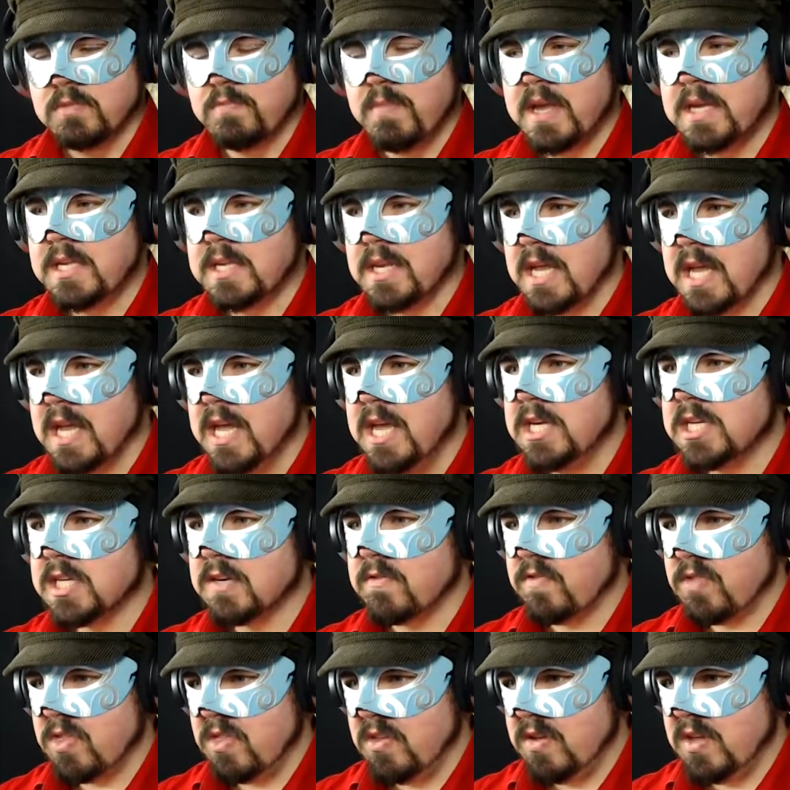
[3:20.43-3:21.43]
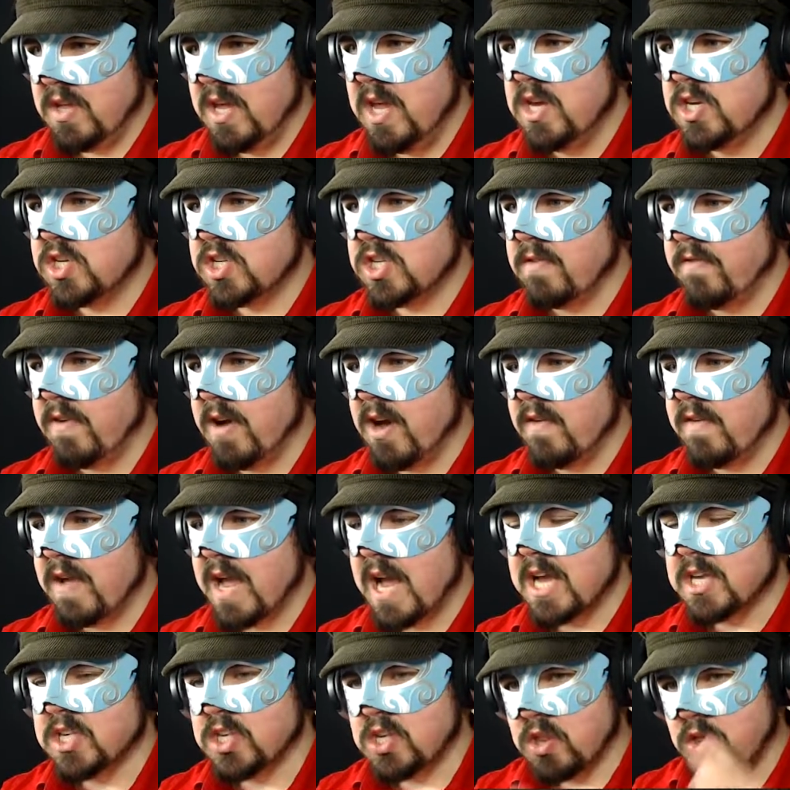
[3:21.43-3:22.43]
Basically, each survivor
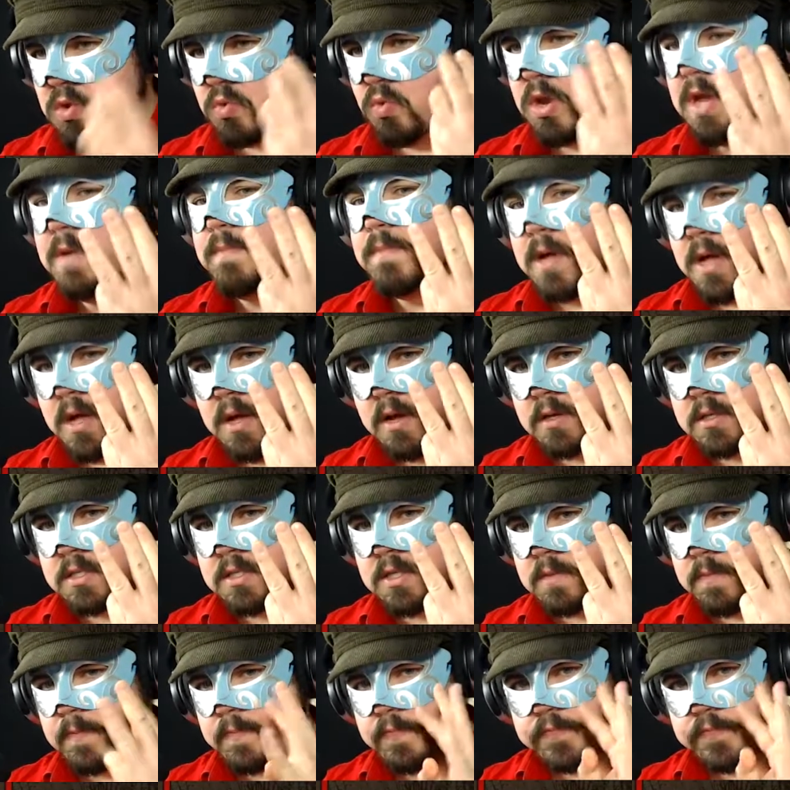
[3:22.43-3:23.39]
has 3 perks,